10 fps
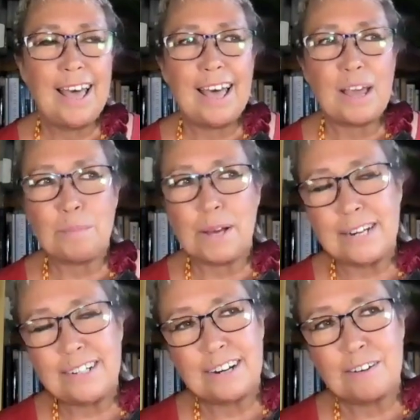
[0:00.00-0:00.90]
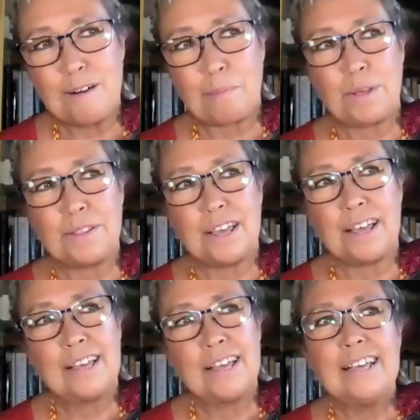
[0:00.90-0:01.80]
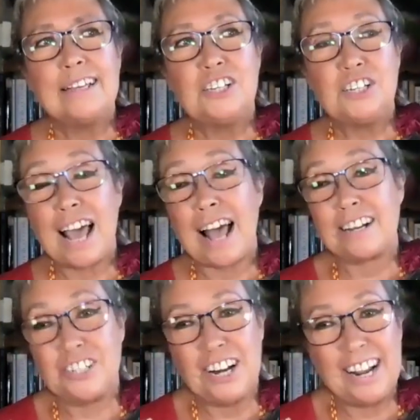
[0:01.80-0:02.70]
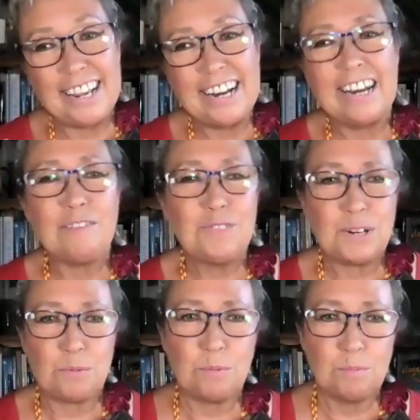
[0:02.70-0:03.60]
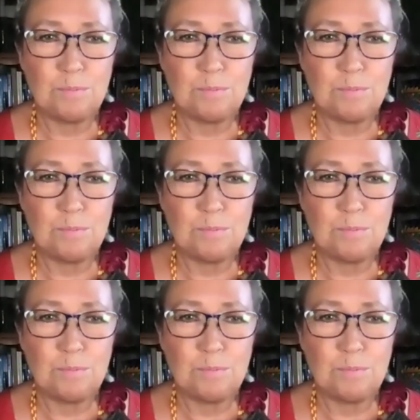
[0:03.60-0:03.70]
and my Indian grandmother, she actually lived in